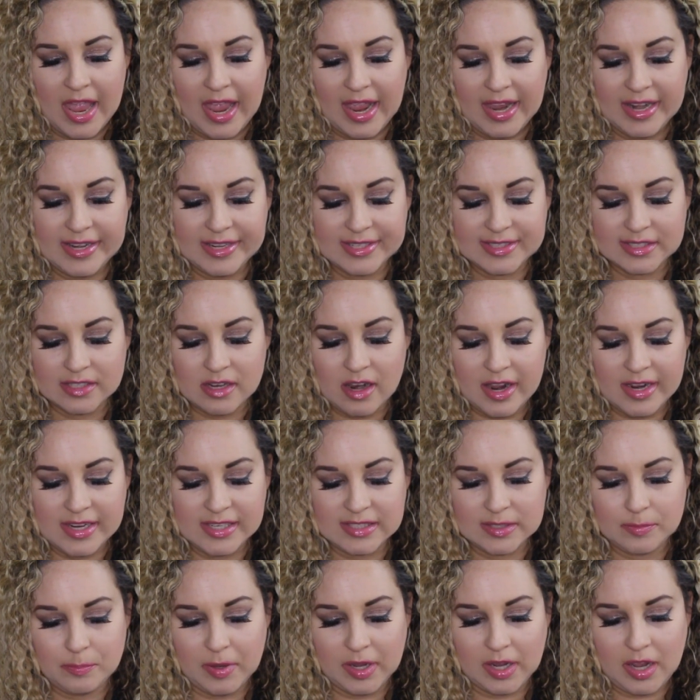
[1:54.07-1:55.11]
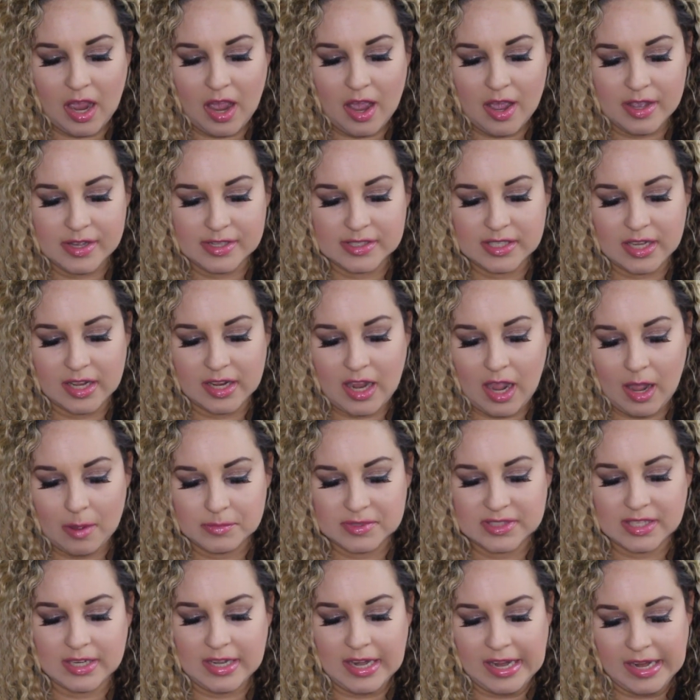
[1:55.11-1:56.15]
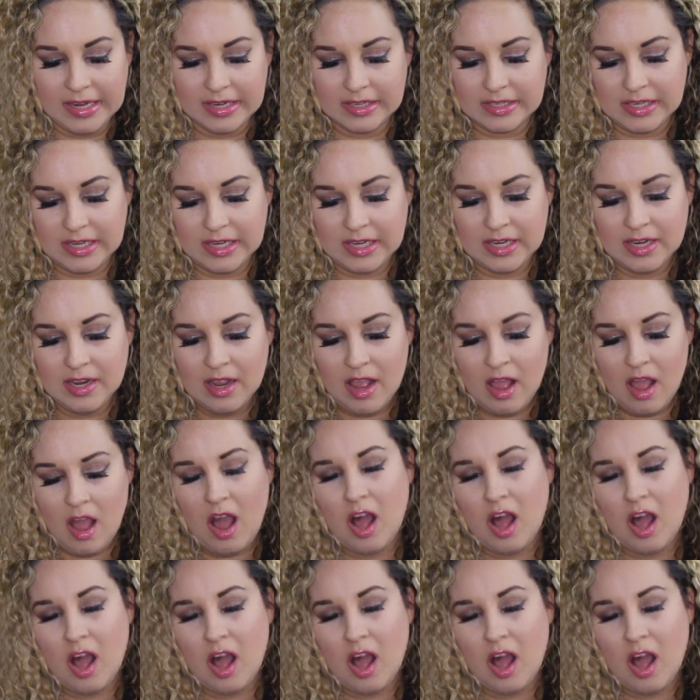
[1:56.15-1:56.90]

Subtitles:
And it's nice because it comes in handy.